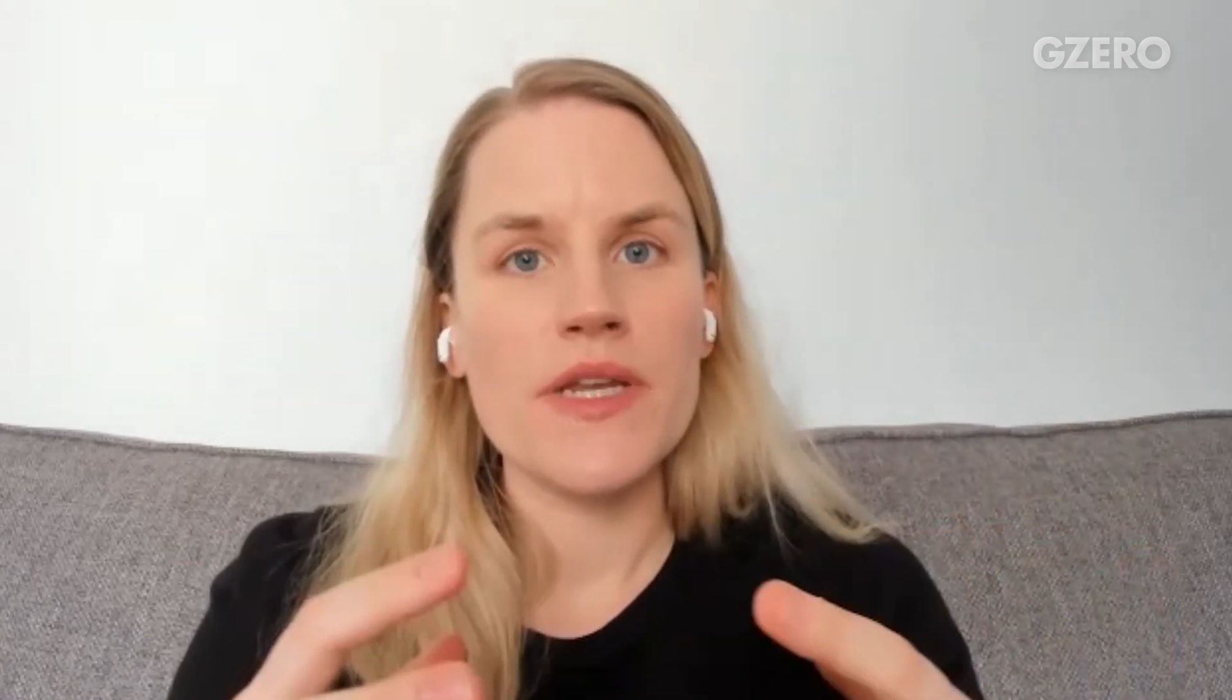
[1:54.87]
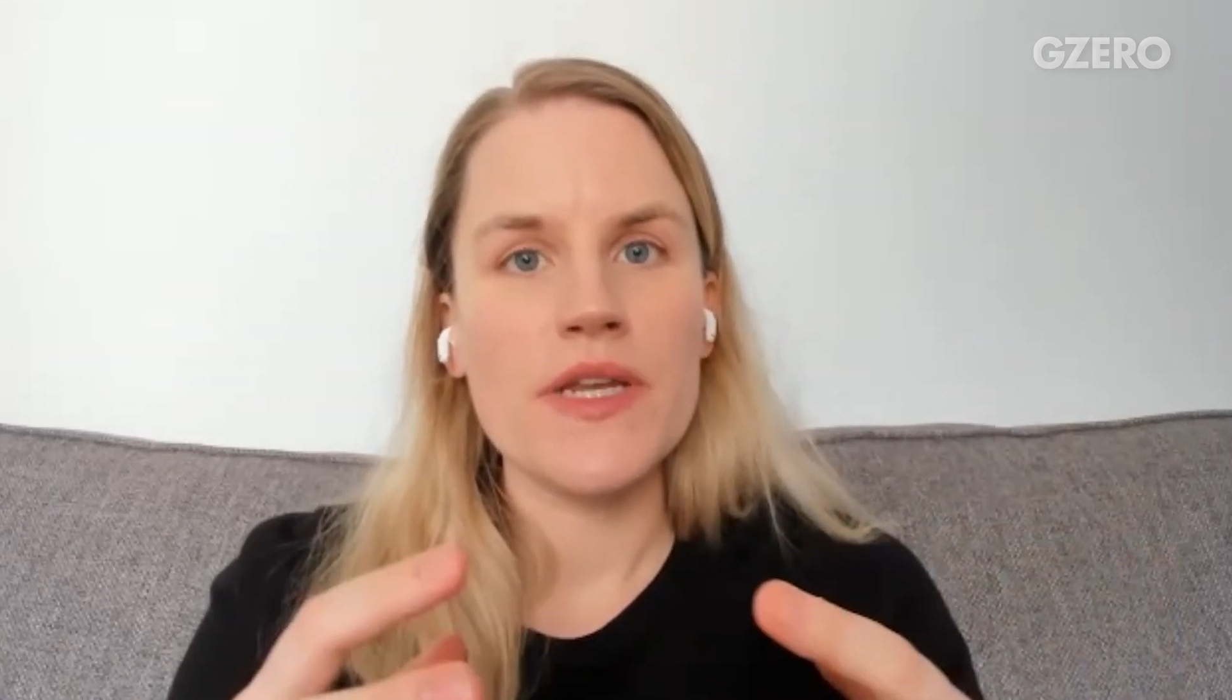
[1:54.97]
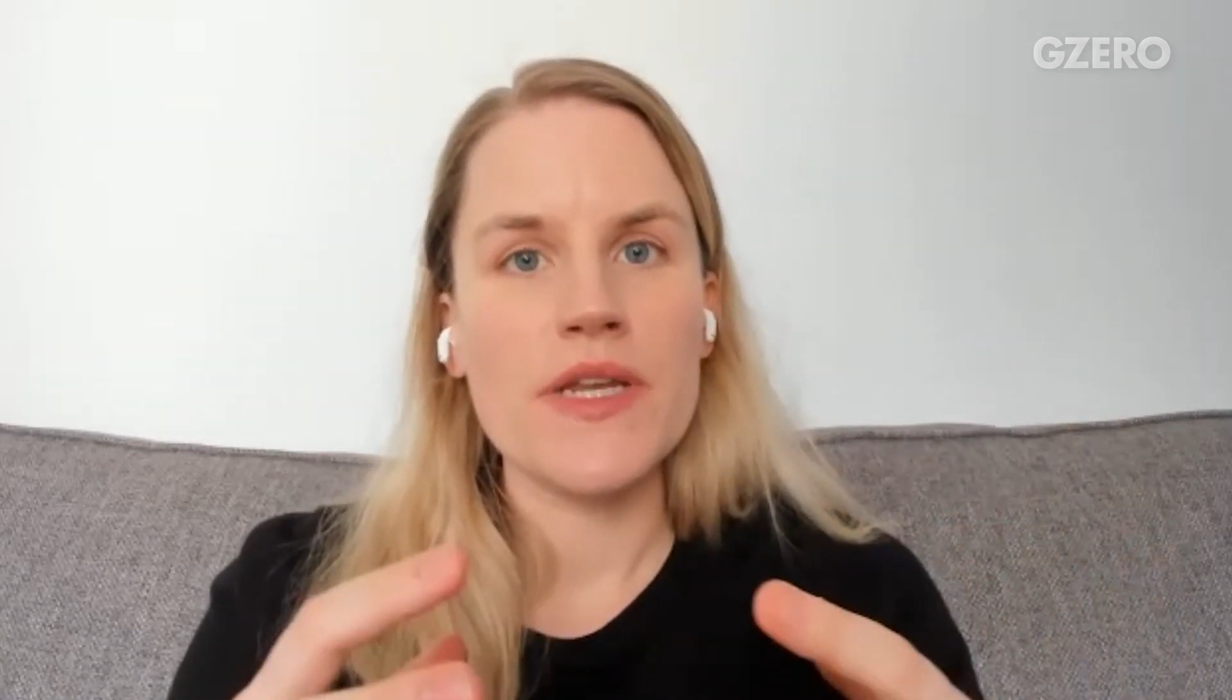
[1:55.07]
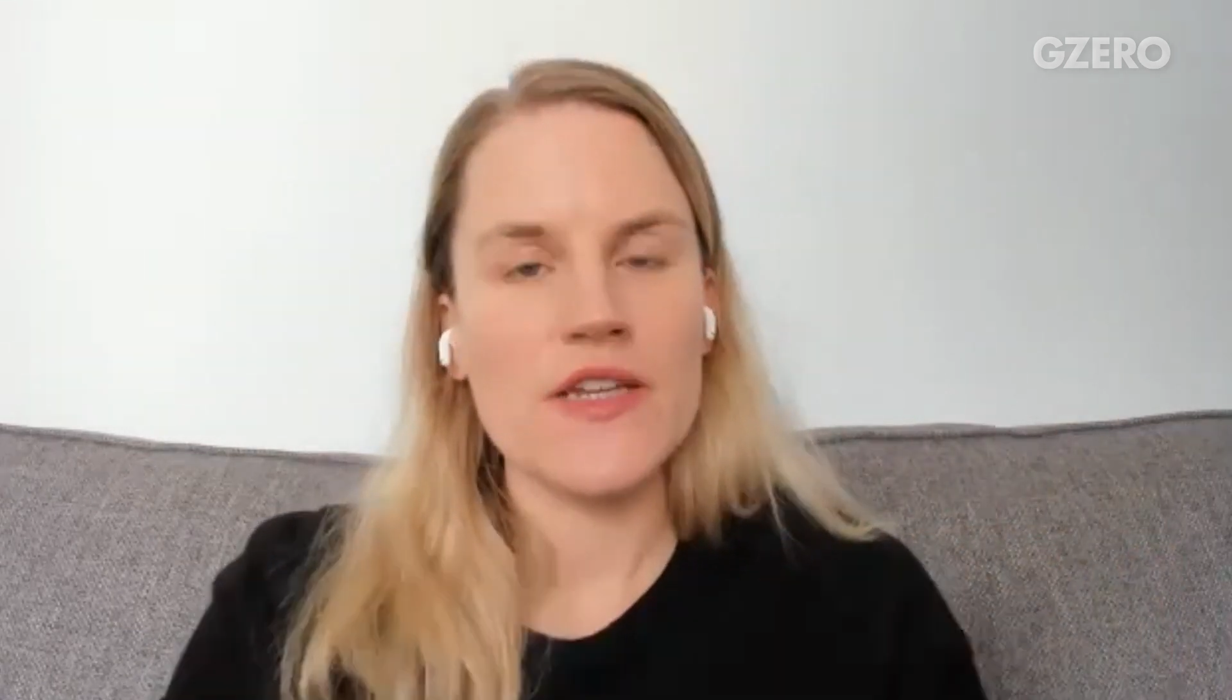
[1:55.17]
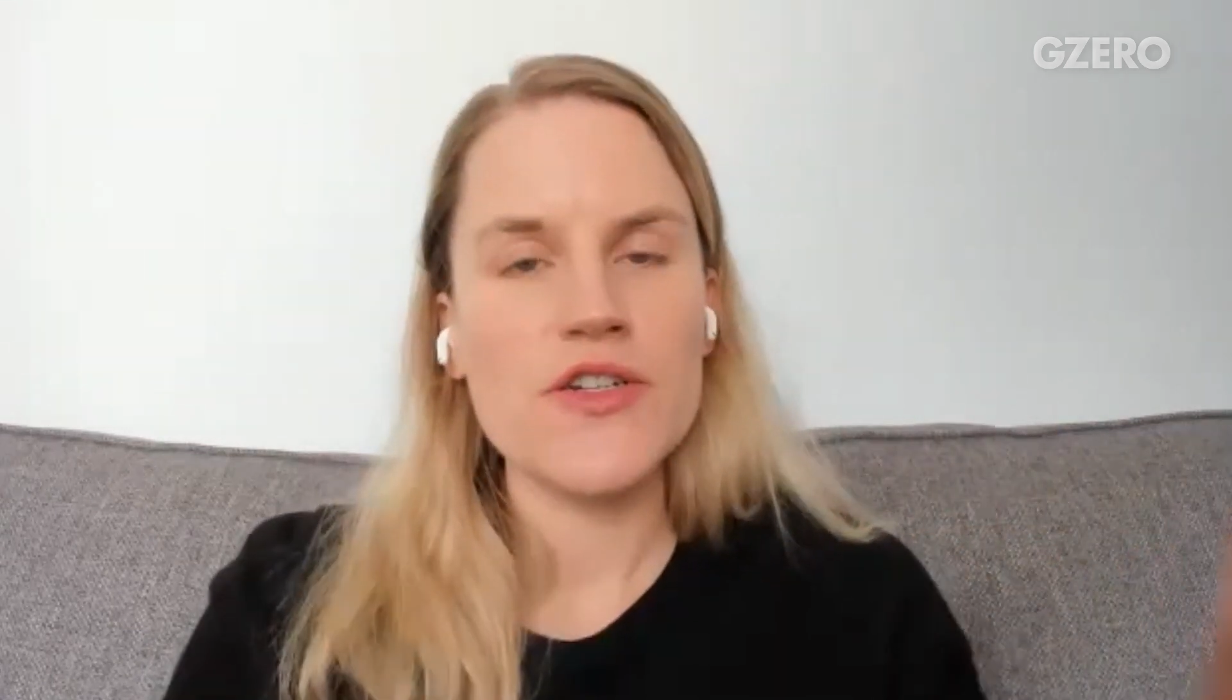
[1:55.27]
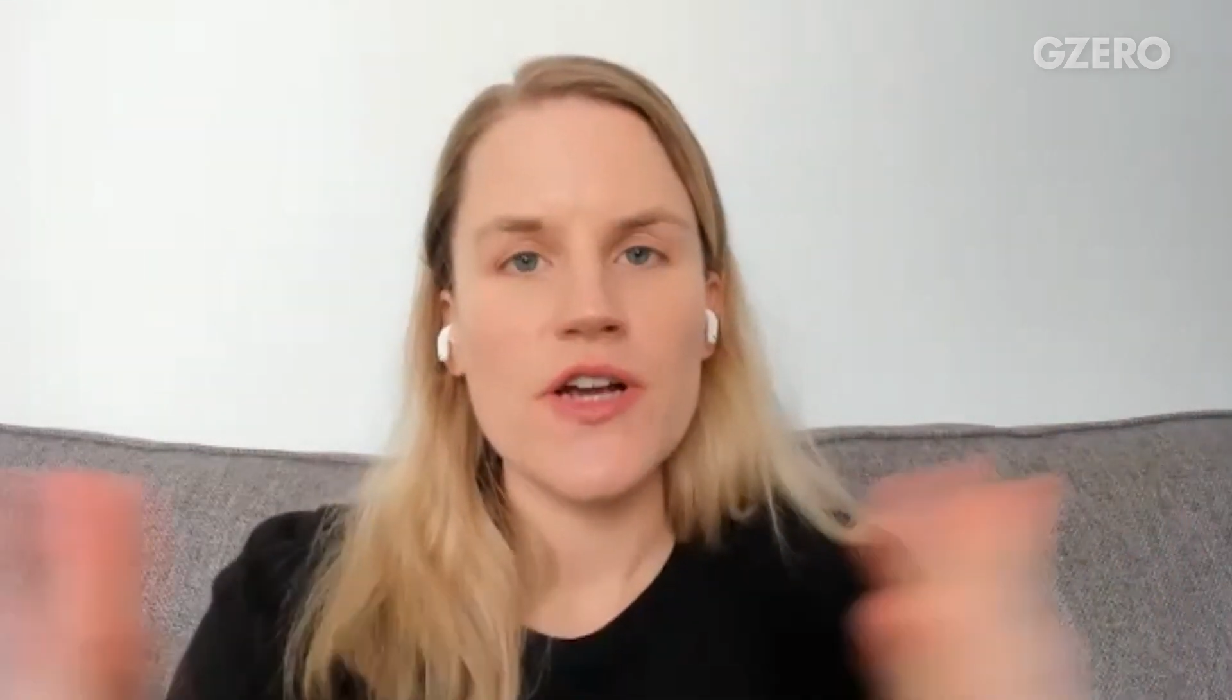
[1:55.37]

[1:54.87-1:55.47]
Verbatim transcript: change